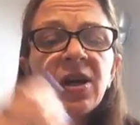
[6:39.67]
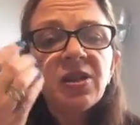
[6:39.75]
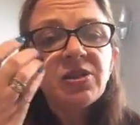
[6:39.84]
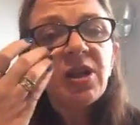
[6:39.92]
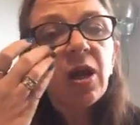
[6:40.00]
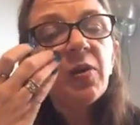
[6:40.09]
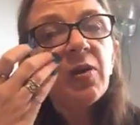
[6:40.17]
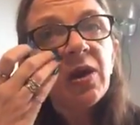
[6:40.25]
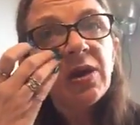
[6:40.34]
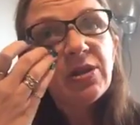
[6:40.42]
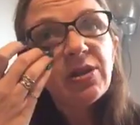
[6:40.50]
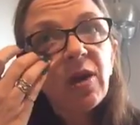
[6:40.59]
So
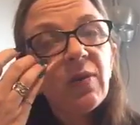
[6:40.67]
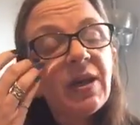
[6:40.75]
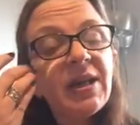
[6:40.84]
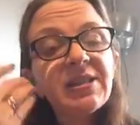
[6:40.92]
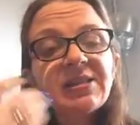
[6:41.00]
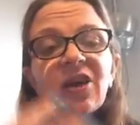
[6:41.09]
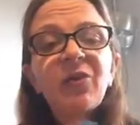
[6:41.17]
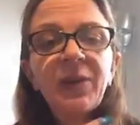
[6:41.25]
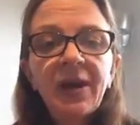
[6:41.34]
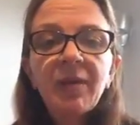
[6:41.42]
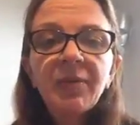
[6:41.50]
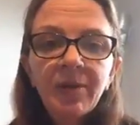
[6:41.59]
don't let yourself
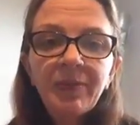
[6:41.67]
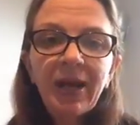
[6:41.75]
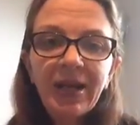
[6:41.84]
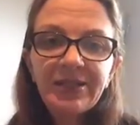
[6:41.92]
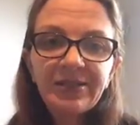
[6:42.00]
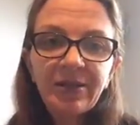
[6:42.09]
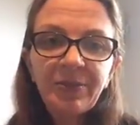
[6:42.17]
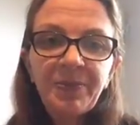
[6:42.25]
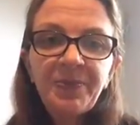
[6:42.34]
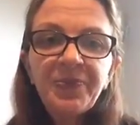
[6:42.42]
become complacent.